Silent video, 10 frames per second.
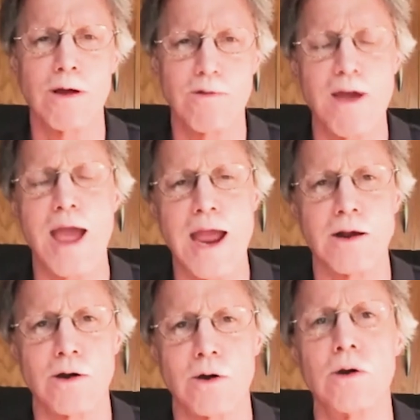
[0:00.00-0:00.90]
out of
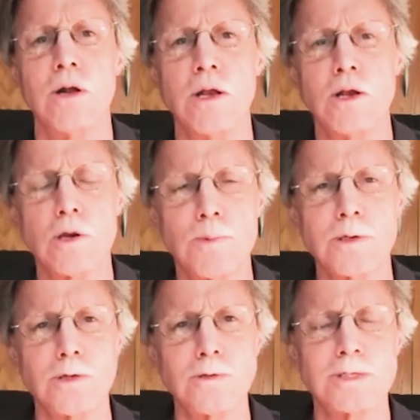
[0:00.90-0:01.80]
anger, you're
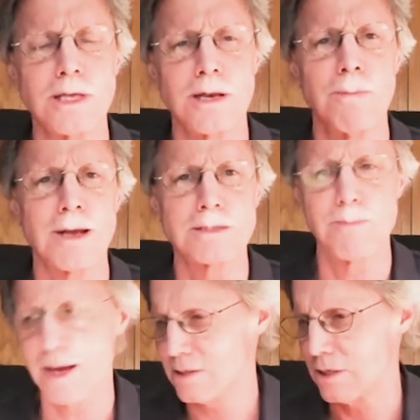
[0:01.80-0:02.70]
producing in a
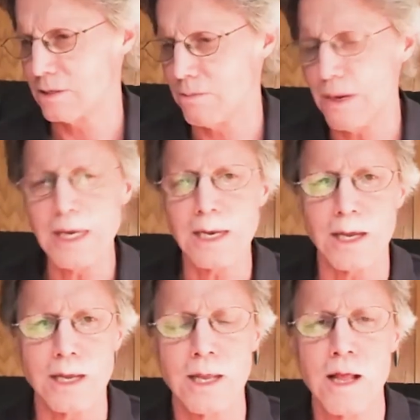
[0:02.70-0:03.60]
mixed message,
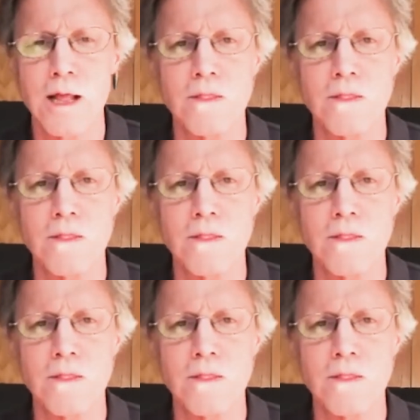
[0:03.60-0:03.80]
meaning